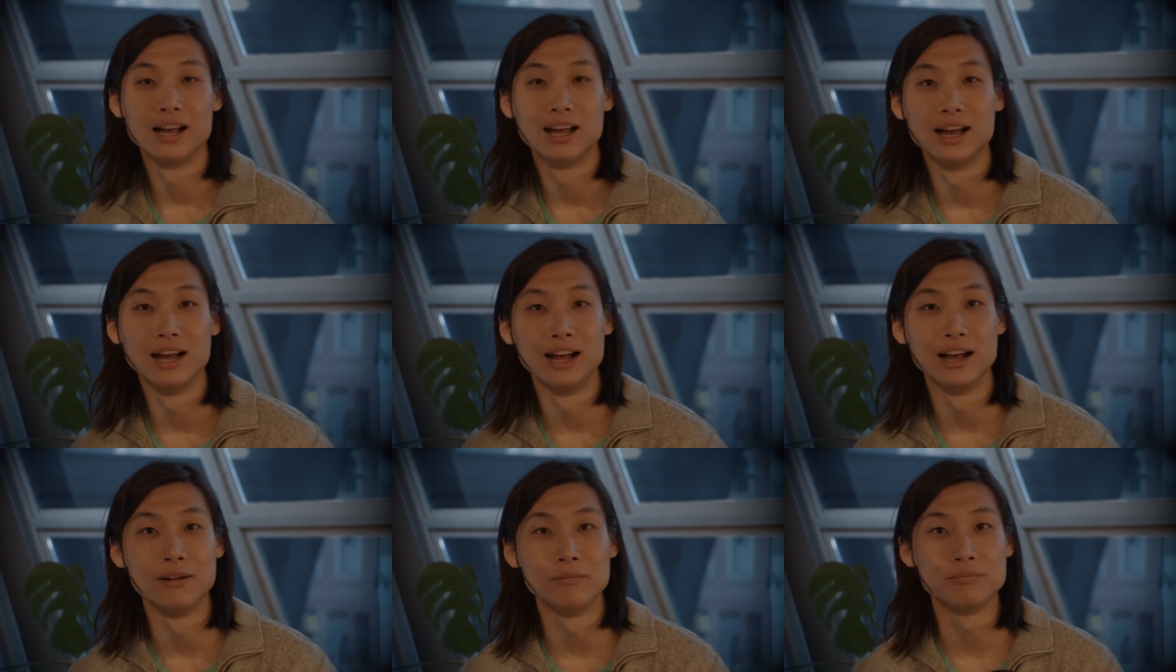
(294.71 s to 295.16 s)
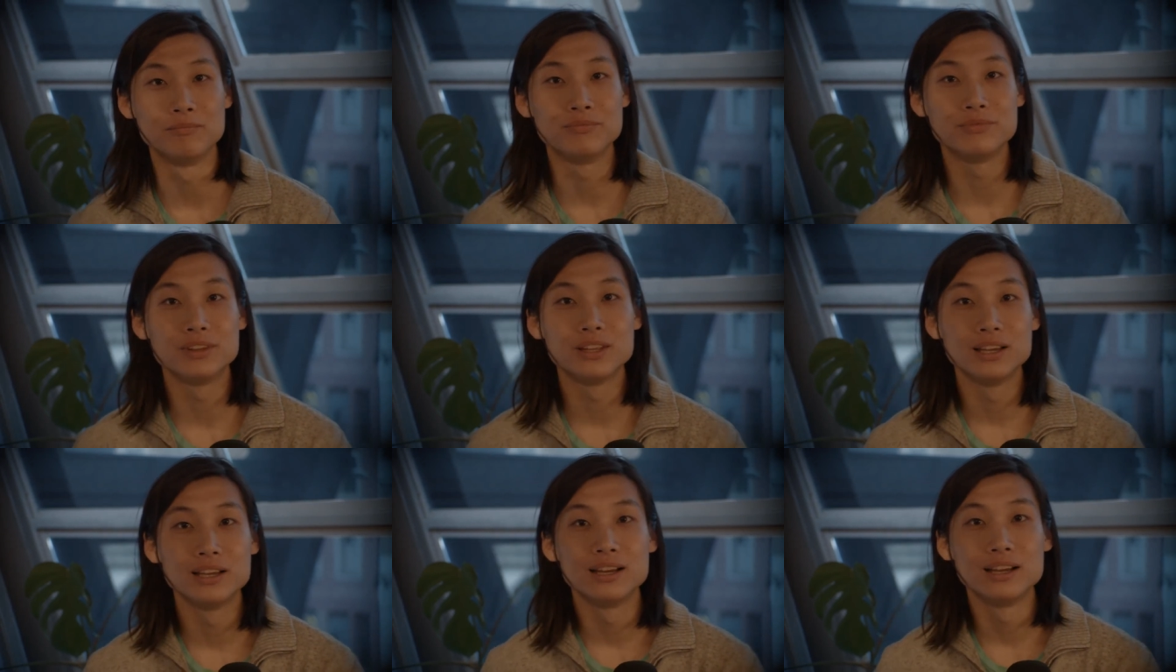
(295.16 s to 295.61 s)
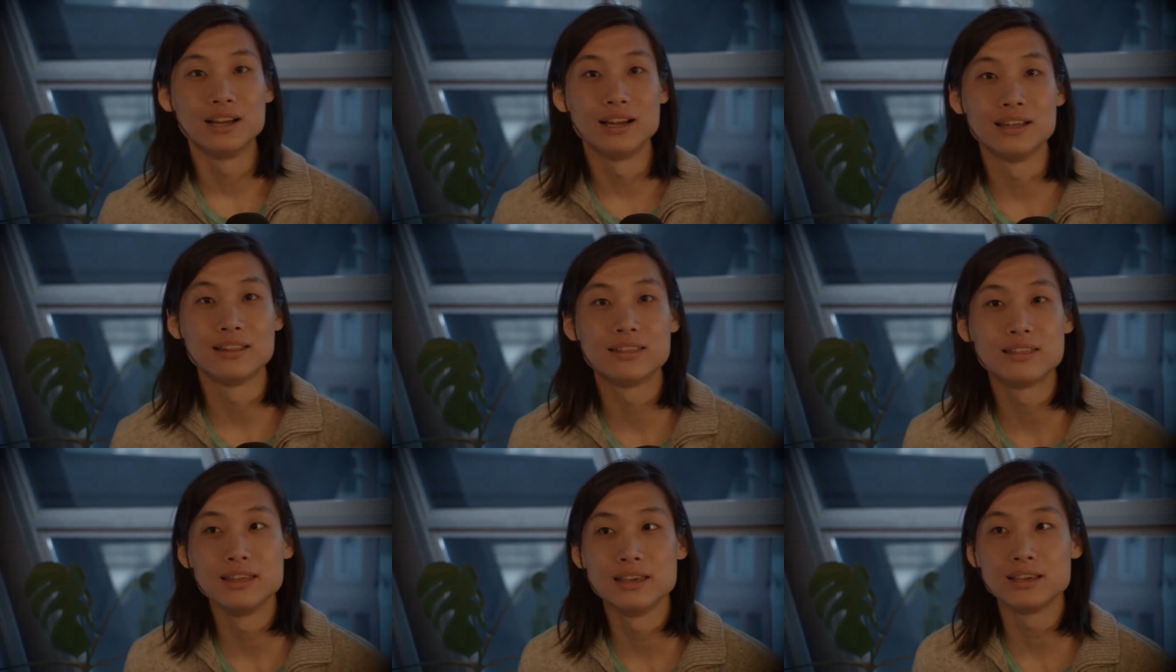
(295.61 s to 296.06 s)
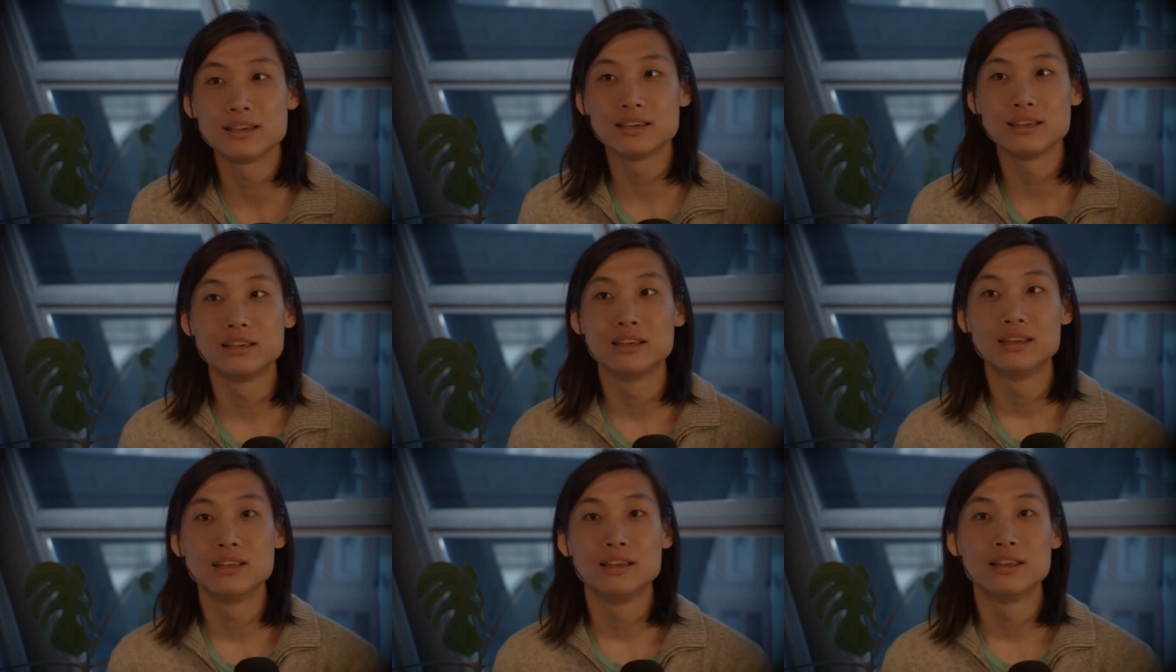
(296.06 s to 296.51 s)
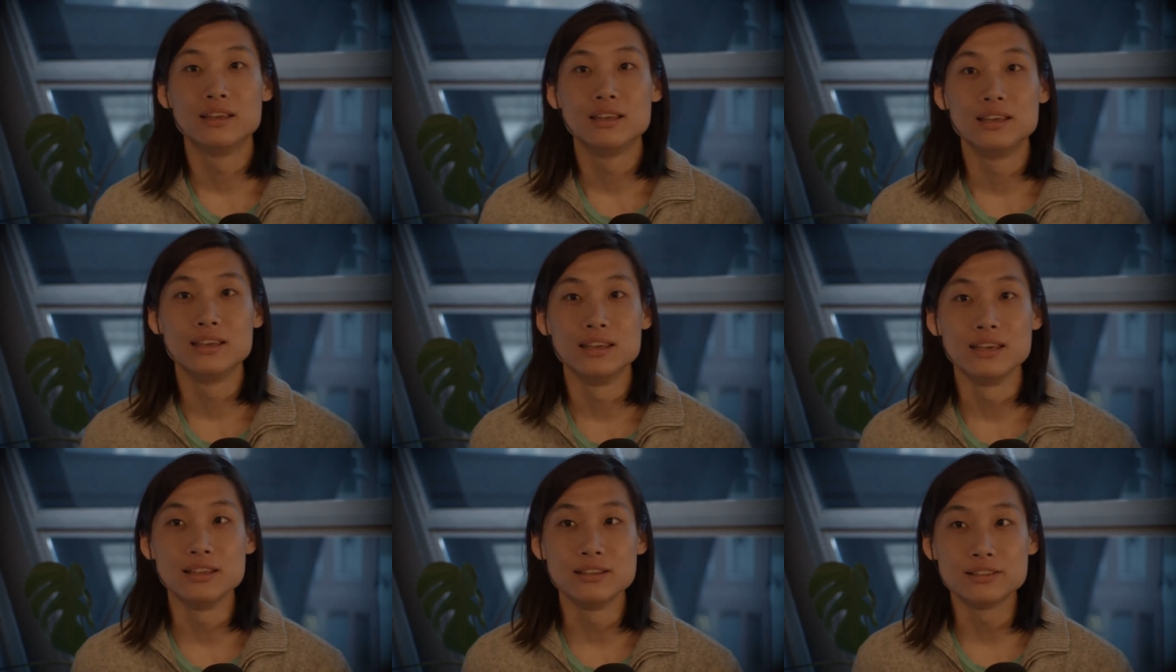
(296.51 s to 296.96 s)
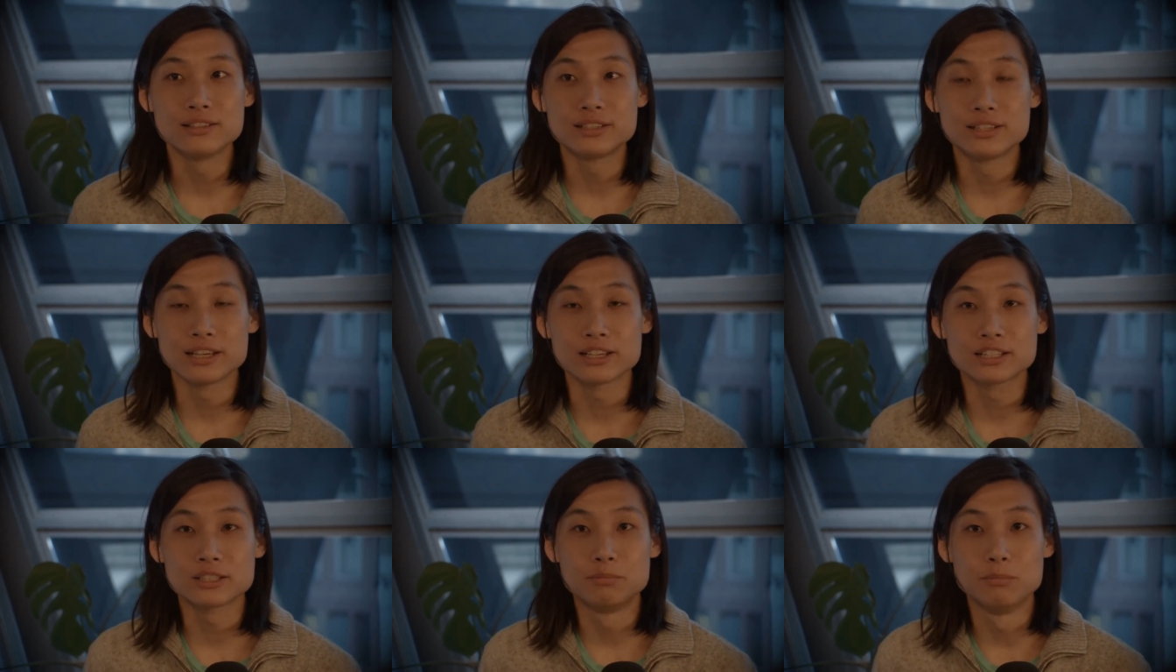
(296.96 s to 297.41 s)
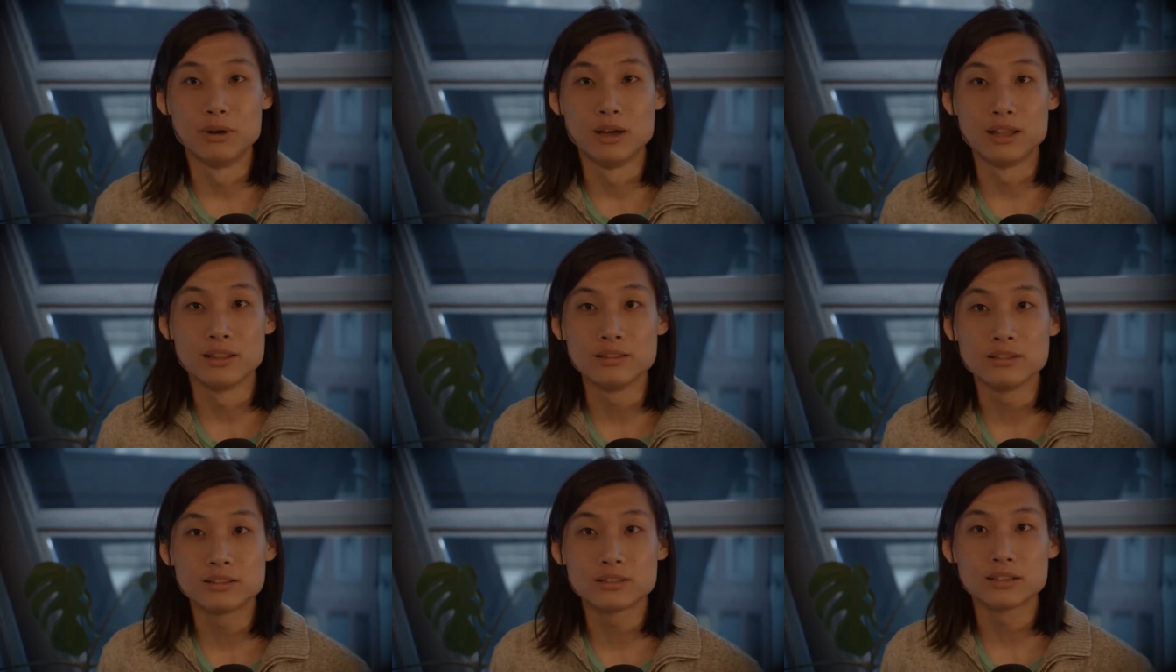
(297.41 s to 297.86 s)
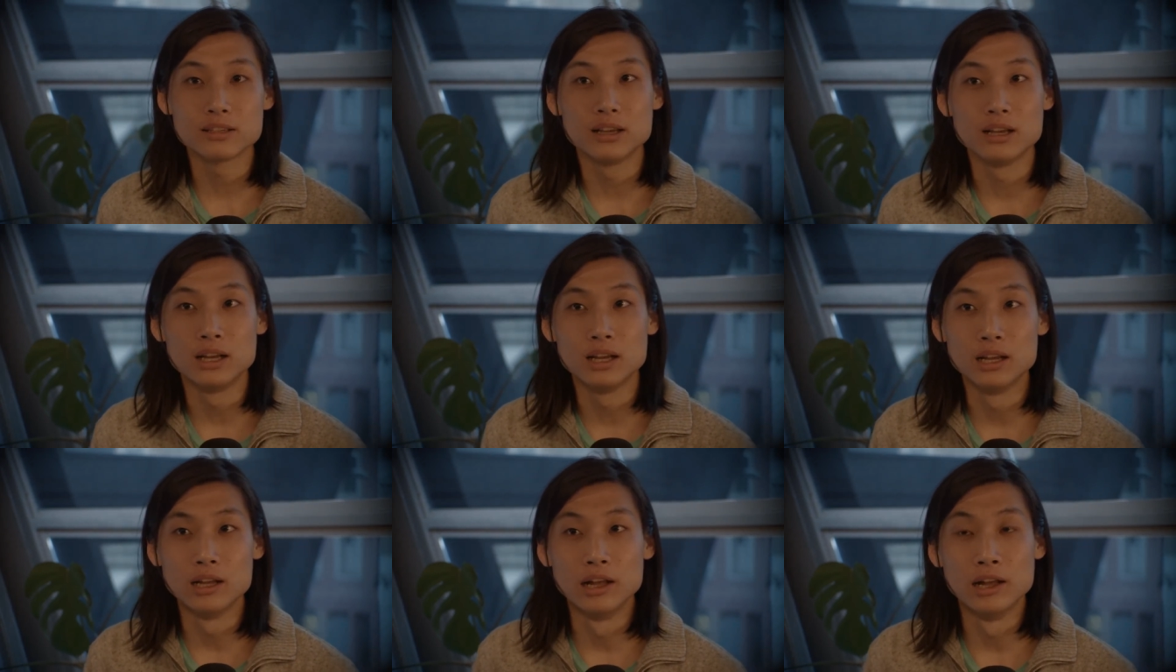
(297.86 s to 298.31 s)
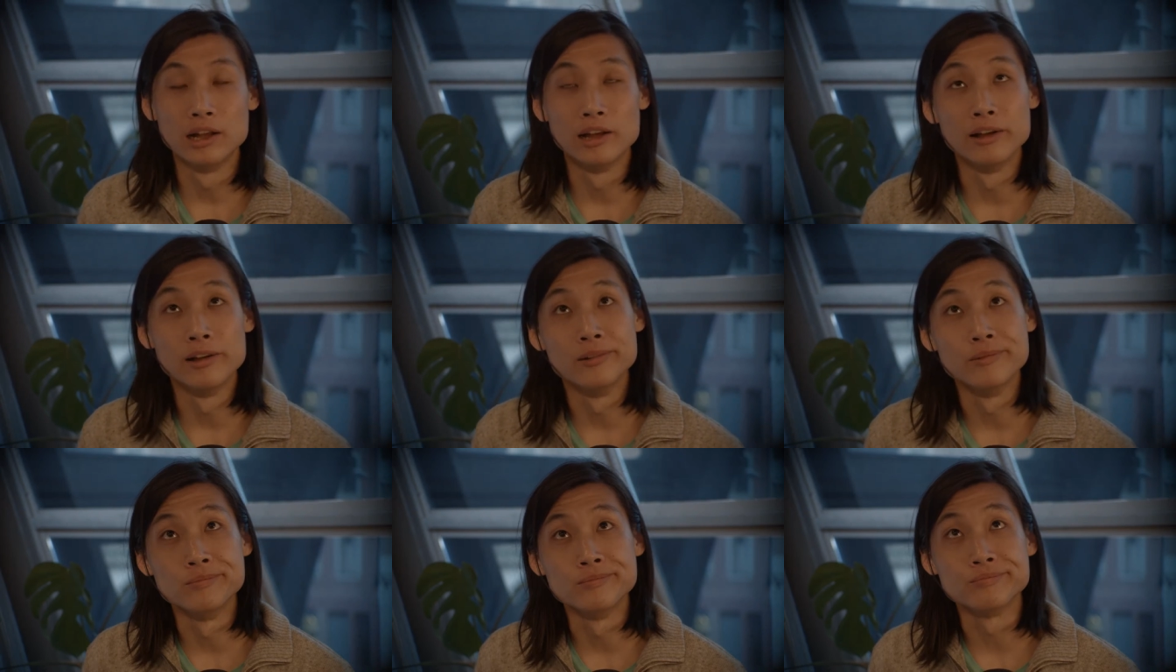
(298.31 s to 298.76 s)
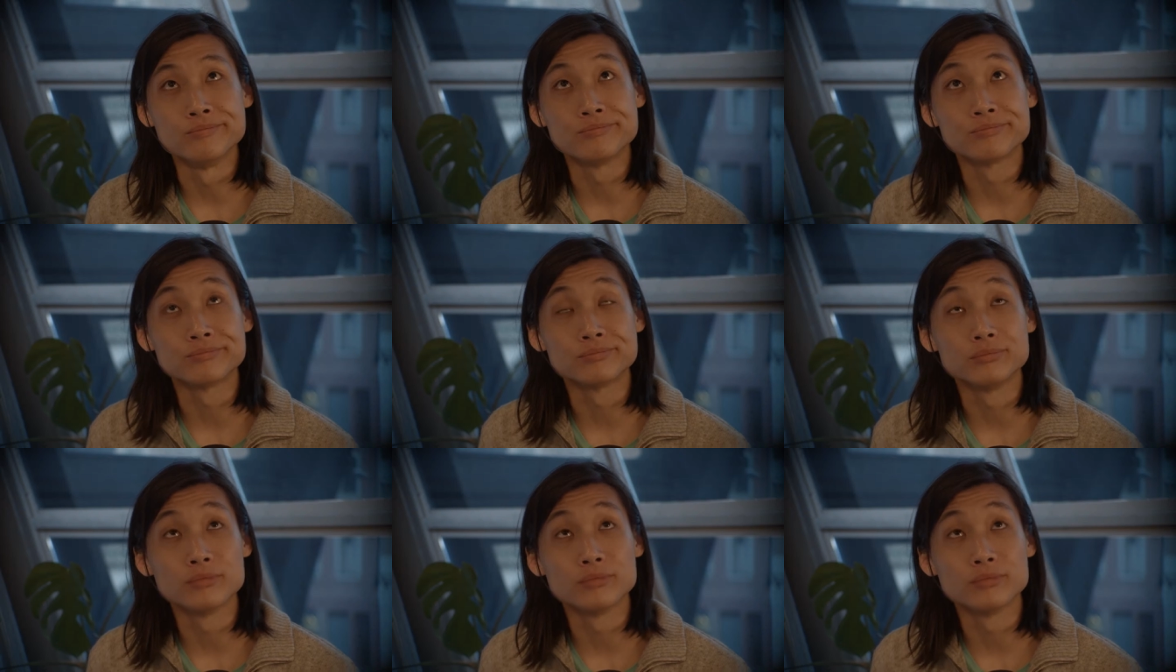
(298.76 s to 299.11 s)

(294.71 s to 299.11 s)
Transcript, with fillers: Um, I think in six months, um,